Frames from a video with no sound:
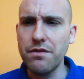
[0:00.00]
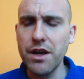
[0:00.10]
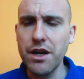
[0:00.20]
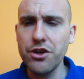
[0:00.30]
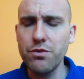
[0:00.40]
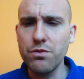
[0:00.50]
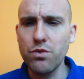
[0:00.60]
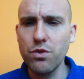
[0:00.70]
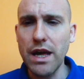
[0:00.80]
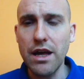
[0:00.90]
feeling you would
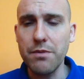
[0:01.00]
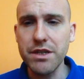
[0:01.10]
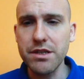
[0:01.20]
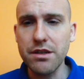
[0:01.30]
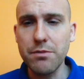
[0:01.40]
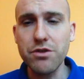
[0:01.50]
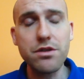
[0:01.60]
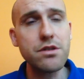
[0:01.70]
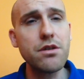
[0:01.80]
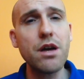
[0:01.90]
walk out. I mean, most
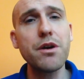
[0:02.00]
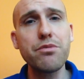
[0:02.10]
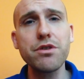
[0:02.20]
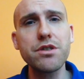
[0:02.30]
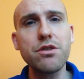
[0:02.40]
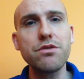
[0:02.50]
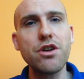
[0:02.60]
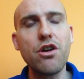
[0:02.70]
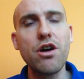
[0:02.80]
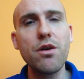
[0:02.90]
of the time at a Prince
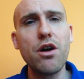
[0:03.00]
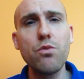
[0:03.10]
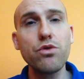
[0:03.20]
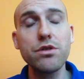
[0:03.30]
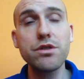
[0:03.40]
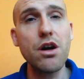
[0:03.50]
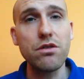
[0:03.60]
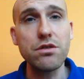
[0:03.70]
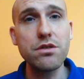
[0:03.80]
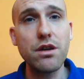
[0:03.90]
concert, I wouldn't
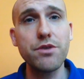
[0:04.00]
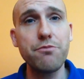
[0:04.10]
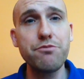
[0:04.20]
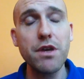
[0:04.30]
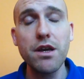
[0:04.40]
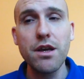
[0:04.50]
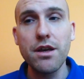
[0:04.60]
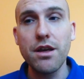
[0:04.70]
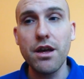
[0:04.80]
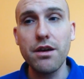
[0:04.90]
dance.
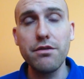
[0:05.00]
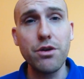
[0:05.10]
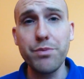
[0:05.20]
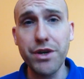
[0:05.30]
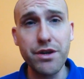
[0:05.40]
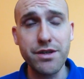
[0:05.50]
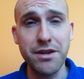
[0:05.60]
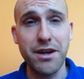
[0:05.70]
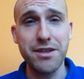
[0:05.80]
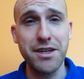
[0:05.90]
Not because
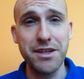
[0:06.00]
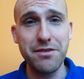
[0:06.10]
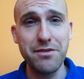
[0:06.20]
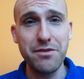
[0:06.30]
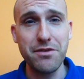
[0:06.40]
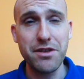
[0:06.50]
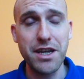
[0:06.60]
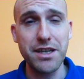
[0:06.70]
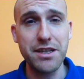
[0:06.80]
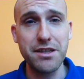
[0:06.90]
I didn't.
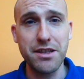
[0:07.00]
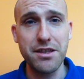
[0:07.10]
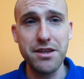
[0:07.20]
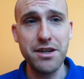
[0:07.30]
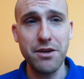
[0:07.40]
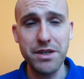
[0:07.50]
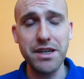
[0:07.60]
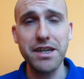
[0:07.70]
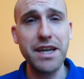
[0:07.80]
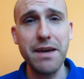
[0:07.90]
It
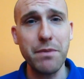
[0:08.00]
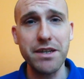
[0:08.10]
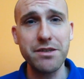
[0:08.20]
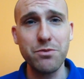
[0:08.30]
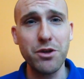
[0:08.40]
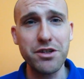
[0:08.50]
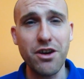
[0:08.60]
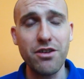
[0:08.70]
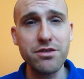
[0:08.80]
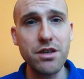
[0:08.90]
didn't get me to want to
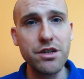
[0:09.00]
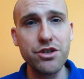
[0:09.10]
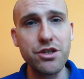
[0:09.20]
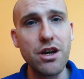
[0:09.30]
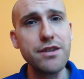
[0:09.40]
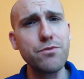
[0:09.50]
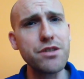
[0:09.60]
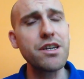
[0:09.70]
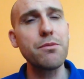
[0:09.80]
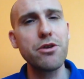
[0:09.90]
dance. It's just like I didn't
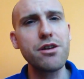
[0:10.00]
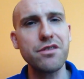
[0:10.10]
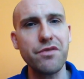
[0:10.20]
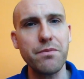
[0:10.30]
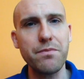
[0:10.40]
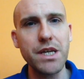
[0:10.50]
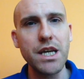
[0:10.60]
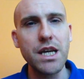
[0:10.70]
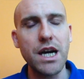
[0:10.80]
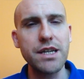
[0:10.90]
want to take my eyes off him.
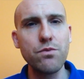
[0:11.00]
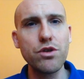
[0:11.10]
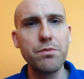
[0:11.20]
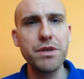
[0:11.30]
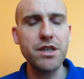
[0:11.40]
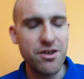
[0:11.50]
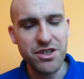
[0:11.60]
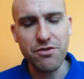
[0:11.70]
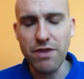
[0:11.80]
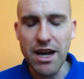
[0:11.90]
I didn't want to be
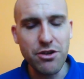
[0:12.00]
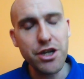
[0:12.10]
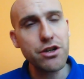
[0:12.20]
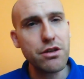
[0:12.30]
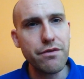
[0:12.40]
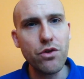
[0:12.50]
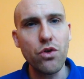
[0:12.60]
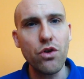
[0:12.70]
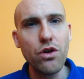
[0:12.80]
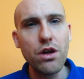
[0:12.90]
dancing around, looking at the
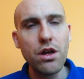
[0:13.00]
floor,